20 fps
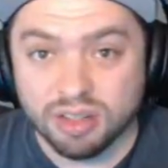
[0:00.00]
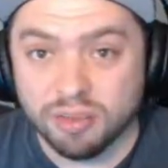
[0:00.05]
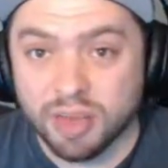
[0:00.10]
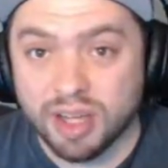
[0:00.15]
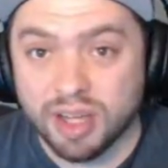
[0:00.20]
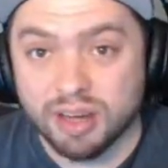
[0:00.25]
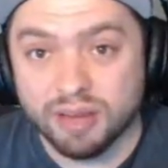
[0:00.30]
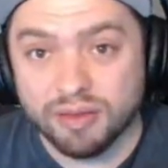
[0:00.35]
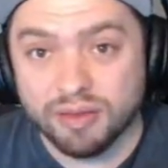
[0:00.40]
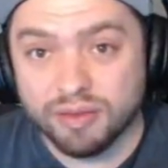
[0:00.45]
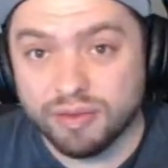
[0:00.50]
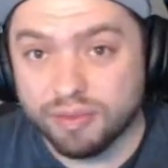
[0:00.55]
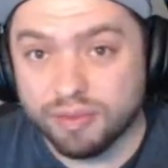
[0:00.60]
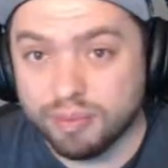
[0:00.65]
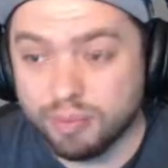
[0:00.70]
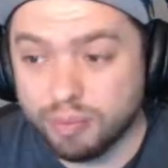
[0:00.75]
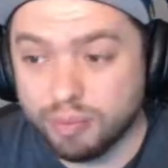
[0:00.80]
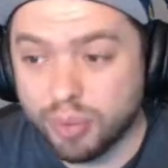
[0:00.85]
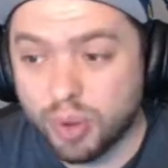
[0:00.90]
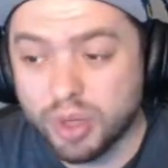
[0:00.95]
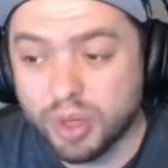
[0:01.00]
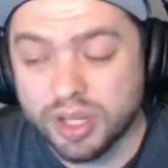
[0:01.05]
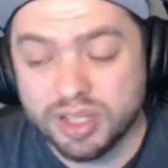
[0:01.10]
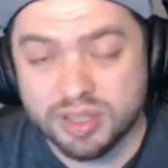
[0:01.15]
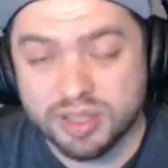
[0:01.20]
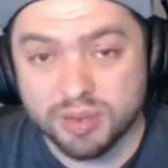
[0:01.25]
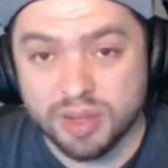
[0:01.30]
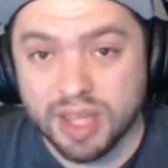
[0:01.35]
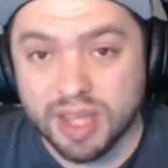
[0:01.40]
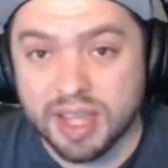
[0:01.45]
amount of
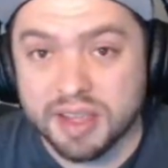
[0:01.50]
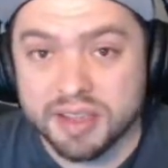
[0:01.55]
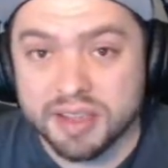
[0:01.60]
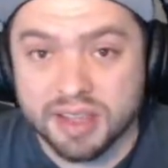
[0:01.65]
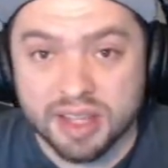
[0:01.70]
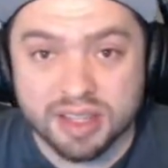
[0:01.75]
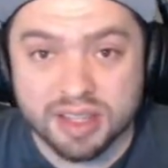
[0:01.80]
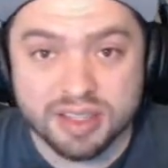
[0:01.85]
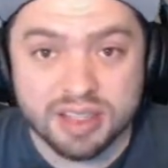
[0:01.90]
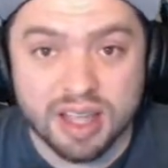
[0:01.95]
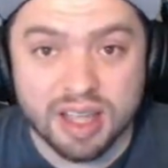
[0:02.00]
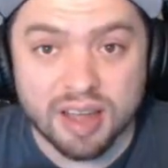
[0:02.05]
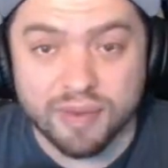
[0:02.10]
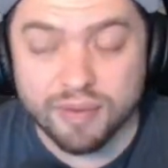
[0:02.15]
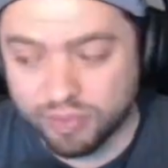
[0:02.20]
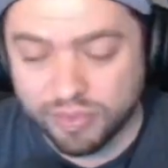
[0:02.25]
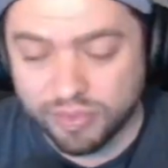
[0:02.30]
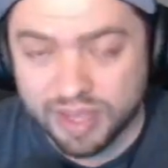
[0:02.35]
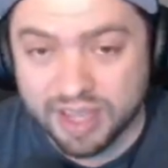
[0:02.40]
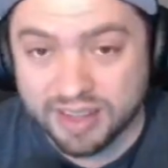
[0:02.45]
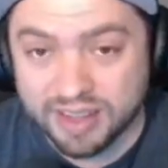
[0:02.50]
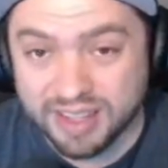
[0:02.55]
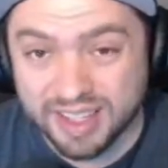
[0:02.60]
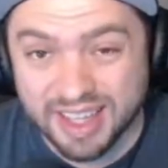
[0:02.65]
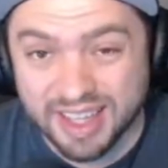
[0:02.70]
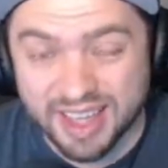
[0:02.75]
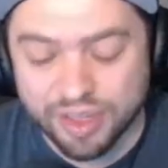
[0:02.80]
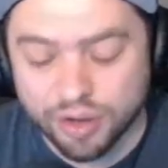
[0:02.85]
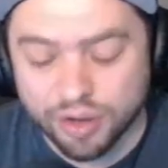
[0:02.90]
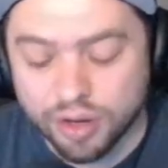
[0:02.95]
points with the Azov staff
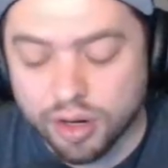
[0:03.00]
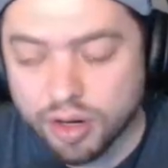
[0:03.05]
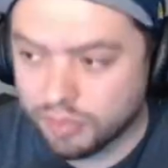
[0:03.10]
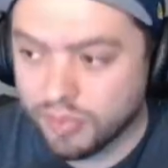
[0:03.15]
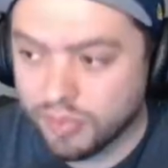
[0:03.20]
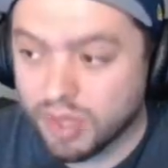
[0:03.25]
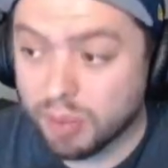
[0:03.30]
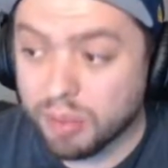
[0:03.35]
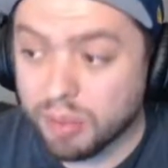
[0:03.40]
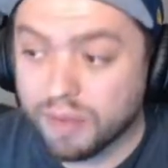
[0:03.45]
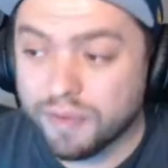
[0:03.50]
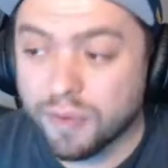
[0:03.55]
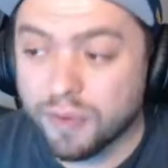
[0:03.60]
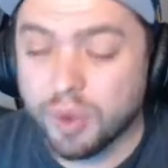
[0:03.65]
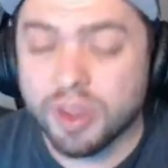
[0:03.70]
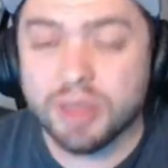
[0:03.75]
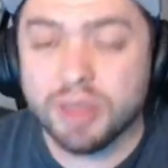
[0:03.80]
together. But for the